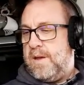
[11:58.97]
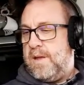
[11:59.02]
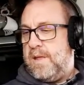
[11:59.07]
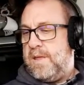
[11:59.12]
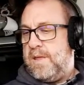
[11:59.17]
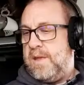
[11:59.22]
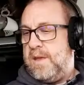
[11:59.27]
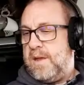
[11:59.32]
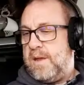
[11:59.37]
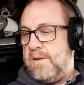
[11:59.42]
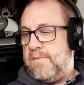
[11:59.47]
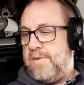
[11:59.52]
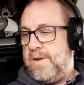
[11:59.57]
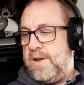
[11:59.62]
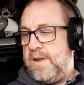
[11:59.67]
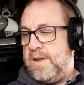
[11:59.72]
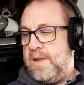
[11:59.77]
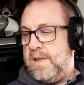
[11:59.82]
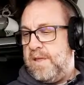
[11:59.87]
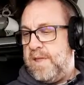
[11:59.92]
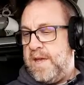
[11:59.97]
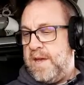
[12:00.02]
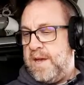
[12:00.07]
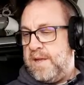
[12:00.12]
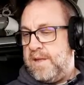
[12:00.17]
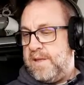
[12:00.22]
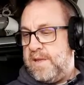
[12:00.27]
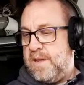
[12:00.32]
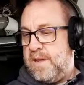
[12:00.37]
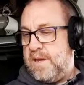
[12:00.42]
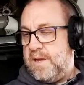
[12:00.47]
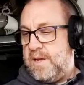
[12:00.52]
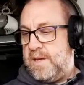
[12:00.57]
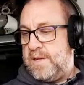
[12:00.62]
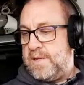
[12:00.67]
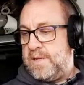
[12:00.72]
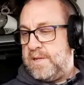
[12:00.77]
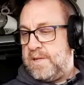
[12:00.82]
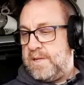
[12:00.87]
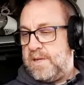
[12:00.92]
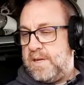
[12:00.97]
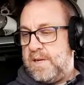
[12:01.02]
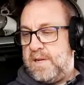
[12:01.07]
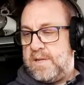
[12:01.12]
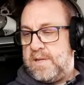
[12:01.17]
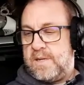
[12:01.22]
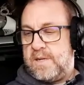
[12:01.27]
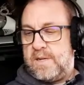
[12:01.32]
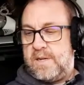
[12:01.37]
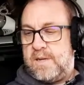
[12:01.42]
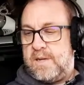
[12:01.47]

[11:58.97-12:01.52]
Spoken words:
think if I did it's